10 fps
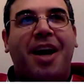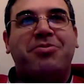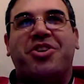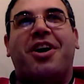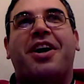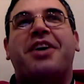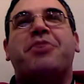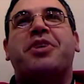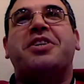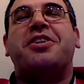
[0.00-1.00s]
I'm sorry,
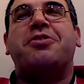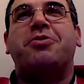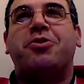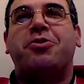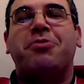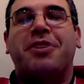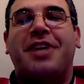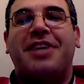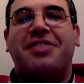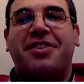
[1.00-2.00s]
but you do
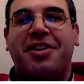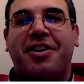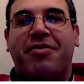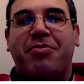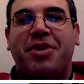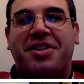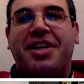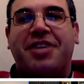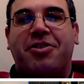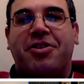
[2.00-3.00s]
realize that the government
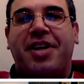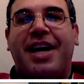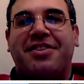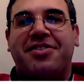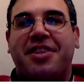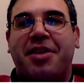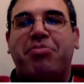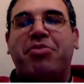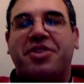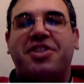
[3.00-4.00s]
takes your taxes
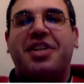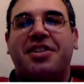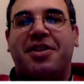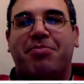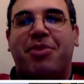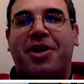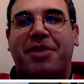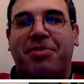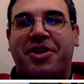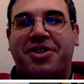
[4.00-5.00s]
and then puts it into the
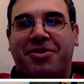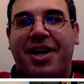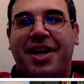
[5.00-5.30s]
marketplace,